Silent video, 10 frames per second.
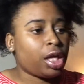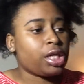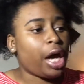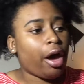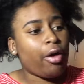
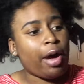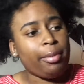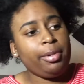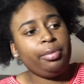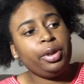Y'all,
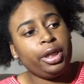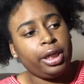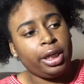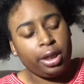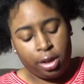I've been
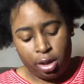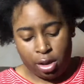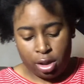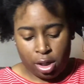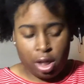putting
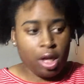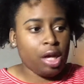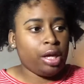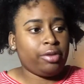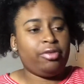
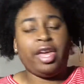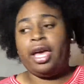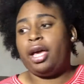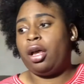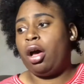
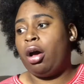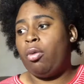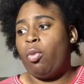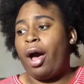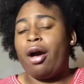that um,
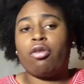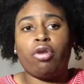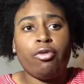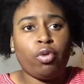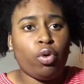wild
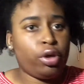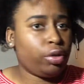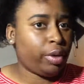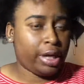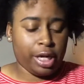growth
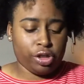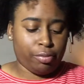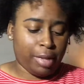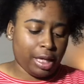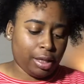oil and that
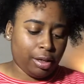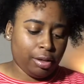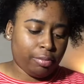Jamaican